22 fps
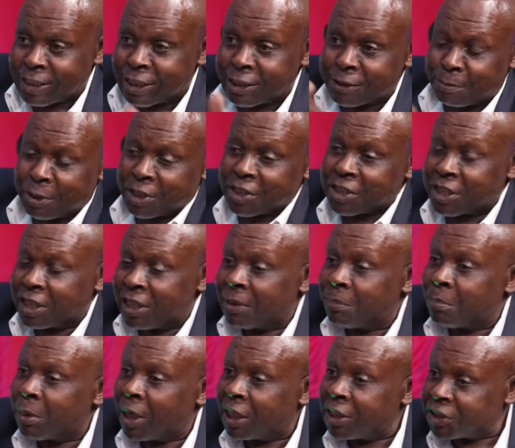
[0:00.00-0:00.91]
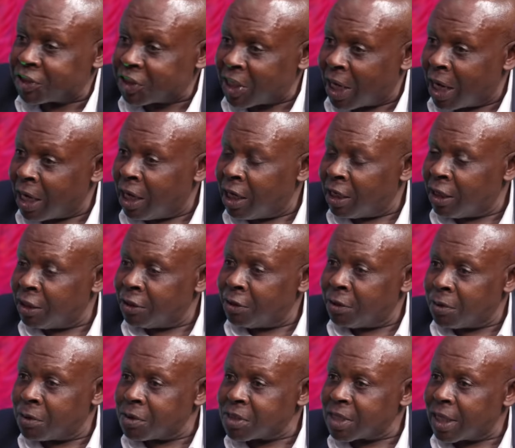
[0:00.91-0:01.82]
especially by Shaka in
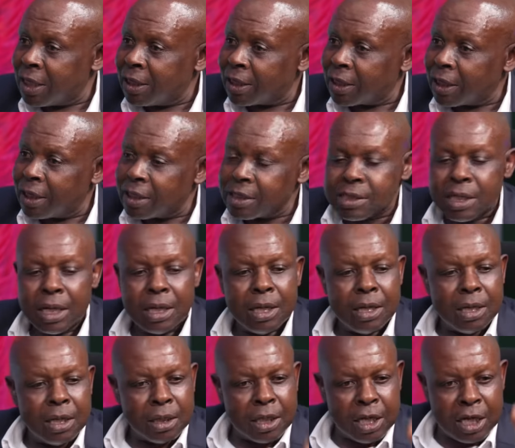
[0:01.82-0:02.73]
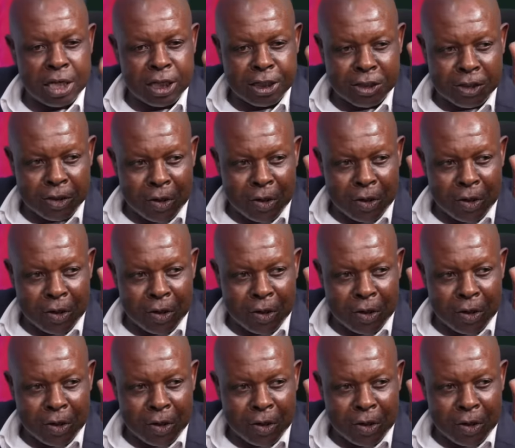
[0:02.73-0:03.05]
those areas there is